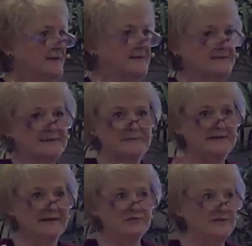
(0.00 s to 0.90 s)
It doesn't
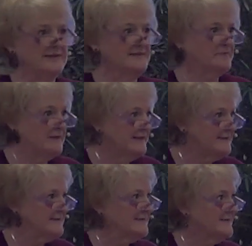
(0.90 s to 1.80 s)
mean everything's
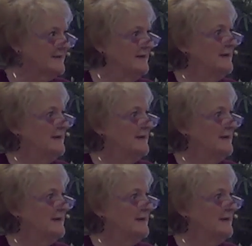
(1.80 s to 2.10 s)
pleasant,